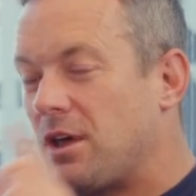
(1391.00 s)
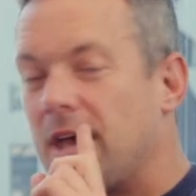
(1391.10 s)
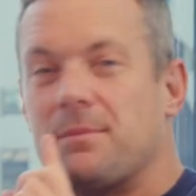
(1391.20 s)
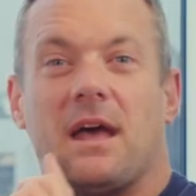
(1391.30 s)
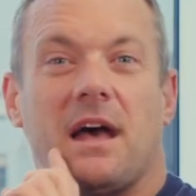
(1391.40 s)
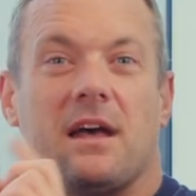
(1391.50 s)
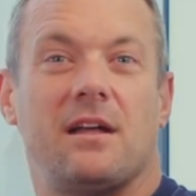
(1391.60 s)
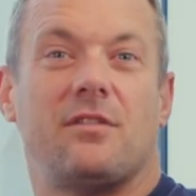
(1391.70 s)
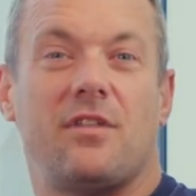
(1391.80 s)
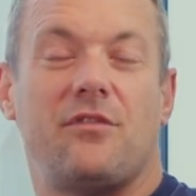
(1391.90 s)
Okay.
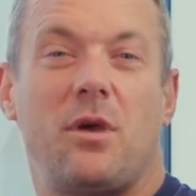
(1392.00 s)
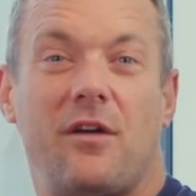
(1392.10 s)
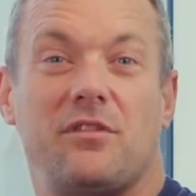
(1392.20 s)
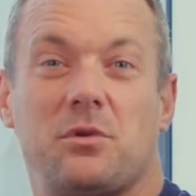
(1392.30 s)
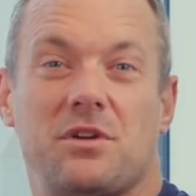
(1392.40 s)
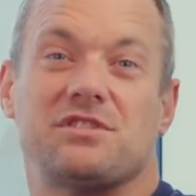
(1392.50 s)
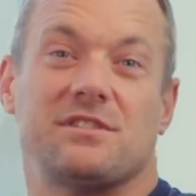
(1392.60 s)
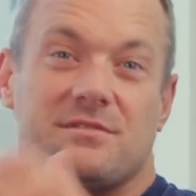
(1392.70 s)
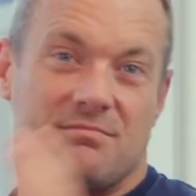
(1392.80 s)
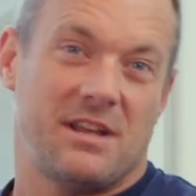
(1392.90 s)
If you have any
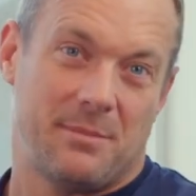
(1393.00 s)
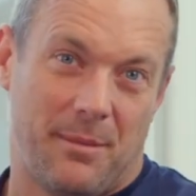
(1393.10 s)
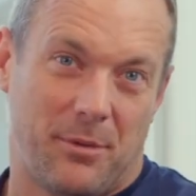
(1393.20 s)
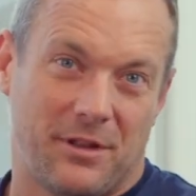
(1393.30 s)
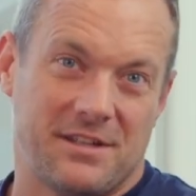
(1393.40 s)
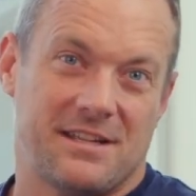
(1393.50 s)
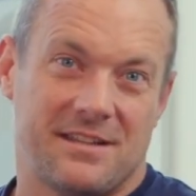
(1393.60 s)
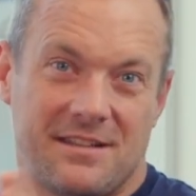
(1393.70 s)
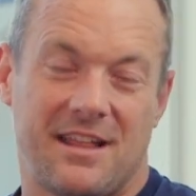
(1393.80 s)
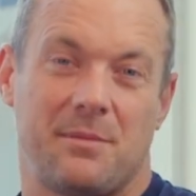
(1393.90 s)
questions, hit them up on
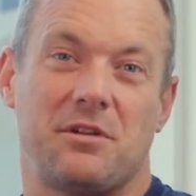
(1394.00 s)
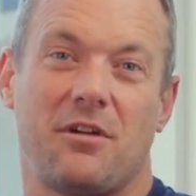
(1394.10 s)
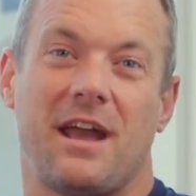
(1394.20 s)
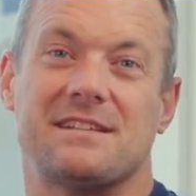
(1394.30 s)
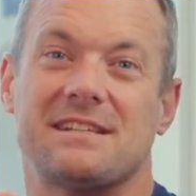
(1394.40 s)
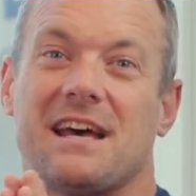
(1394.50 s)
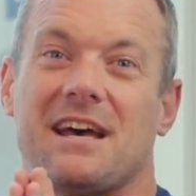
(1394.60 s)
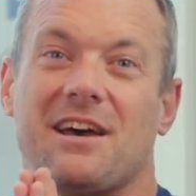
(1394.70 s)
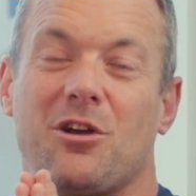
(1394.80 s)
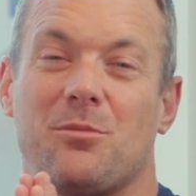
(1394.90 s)
LinkedIn. That'd be great.
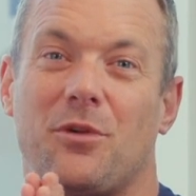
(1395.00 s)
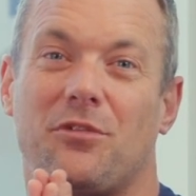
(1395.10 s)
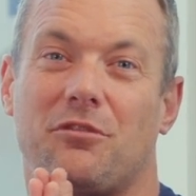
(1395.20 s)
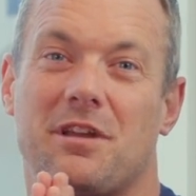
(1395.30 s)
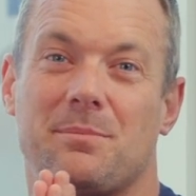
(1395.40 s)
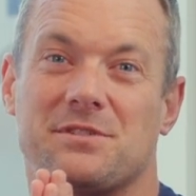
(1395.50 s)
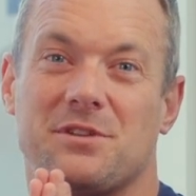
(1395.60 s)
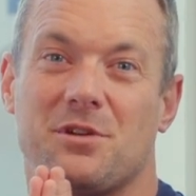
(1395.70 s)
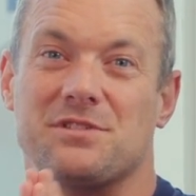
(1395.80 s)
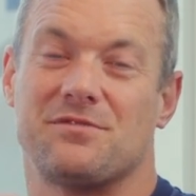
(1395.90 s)
I hope those 3
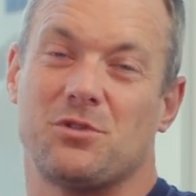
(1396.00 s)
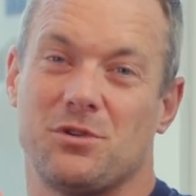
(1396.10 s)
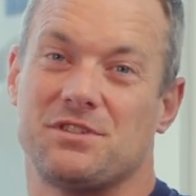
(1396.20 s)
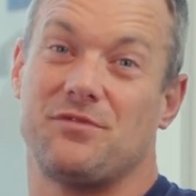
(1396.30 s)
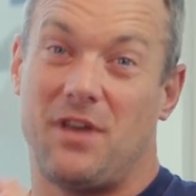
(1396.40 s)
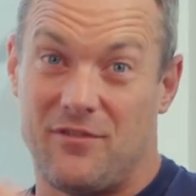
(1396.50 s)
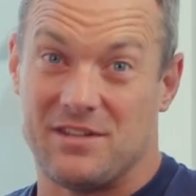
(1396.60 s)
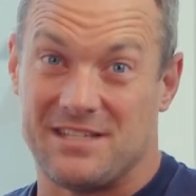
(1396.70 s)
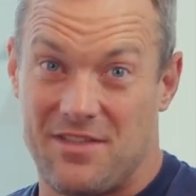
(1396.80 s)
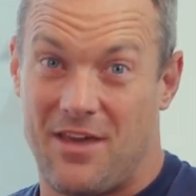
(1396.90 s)
episodes, of course, if you
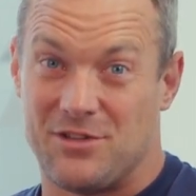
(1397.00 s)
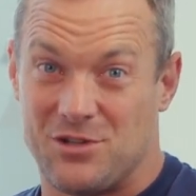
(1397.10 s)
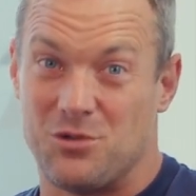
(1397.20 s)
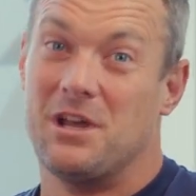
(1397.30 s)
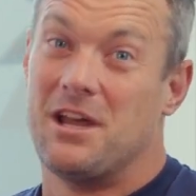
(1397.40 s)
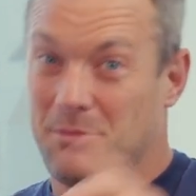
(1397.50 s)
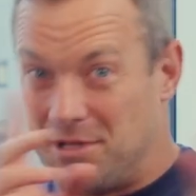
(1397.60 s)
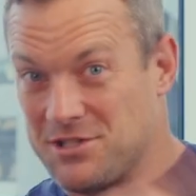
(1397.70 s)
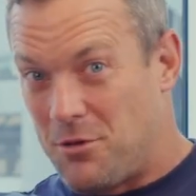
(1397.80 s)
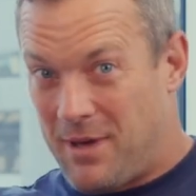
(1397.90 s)
haven't seen the other 2,
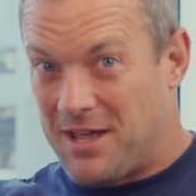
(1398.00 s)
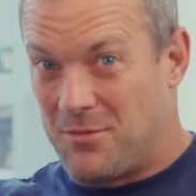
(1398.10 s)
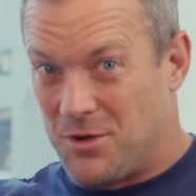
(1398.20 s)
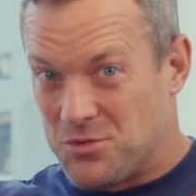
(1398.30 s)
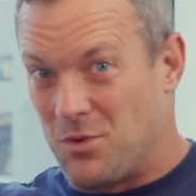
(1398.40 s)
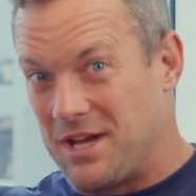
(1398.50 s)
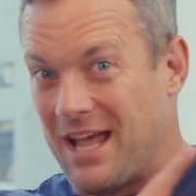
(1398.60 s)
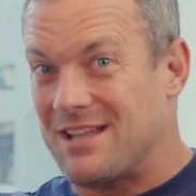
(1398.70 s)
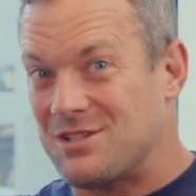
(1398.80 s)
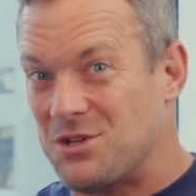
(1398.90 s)
please go back and watch 1
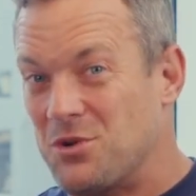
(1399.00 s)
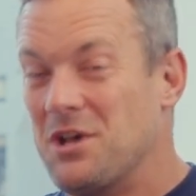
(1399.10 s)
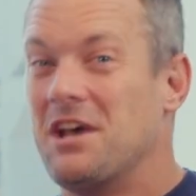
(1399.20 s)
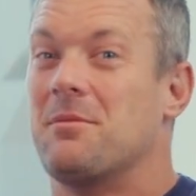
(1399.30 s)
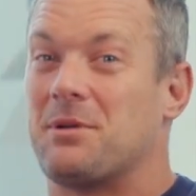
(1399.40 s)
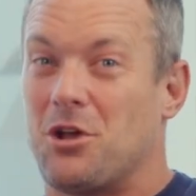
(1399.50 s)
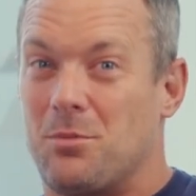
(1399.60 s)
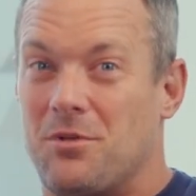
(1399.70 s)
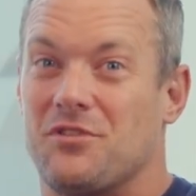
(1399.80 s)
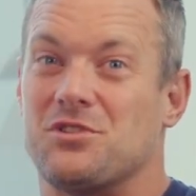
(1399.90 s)
and 2. But I
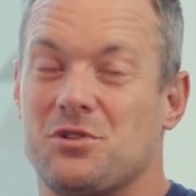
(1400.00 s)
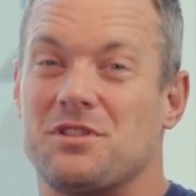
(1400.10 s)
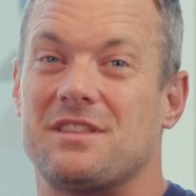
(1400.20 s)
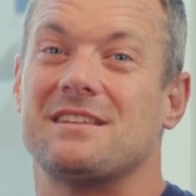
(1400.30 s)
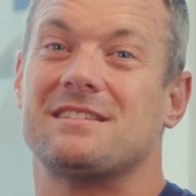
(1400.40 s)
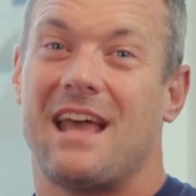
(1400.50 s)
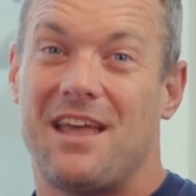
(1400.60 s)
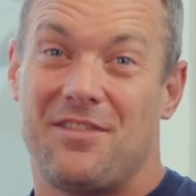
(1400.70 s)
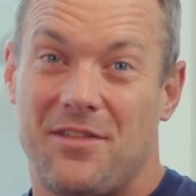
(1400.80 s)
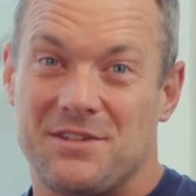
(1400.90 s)
hope you've enjoyed this
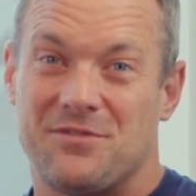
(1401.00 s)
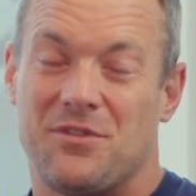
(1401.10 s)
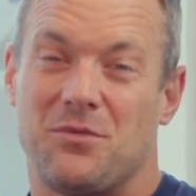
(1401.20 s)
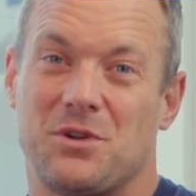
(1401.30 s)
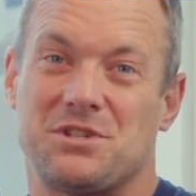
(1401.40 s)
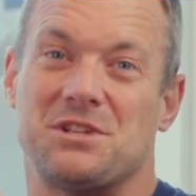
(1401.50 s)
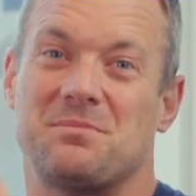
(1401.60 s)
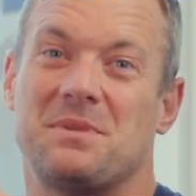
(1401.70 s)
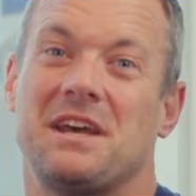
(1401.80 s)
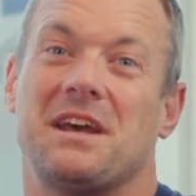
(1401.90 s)
and the others if you've watched
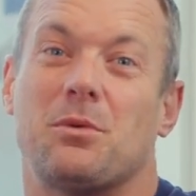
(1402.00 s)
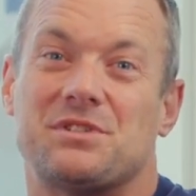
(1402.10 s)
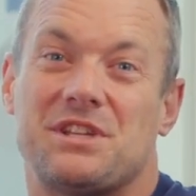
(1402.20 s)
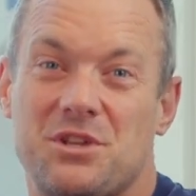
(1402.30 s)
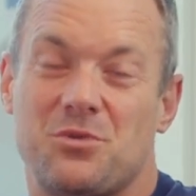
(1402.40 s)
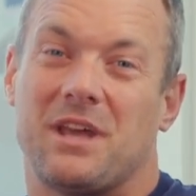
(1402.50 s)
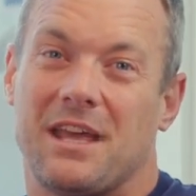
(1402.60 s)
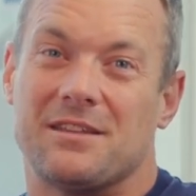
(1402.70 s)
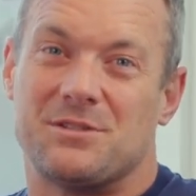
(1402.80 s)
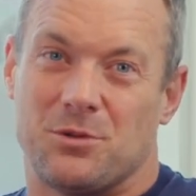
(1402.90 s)
them. We'll see you
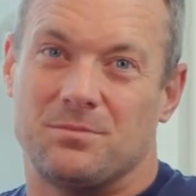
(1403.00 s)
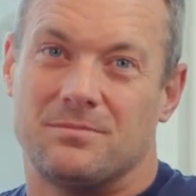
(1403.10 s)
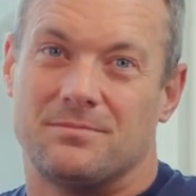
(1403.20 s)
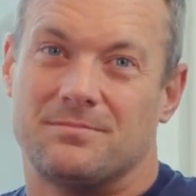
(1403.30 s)
again soon.